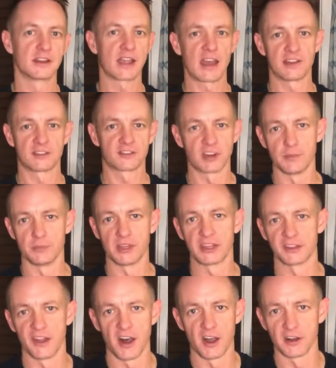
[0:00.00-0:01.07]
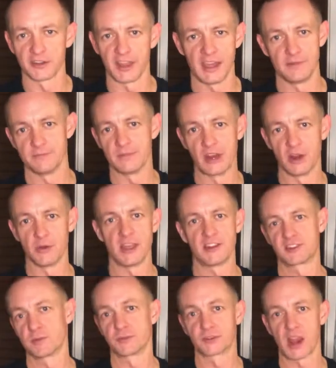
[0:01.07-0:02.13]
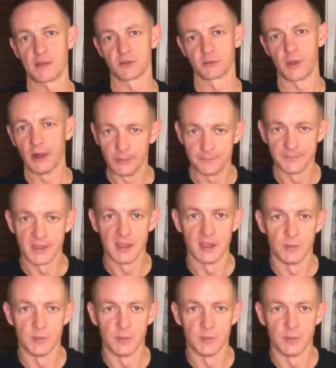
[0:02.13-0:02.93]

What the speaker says: kind of stumbling along, then, hit subscribe as well.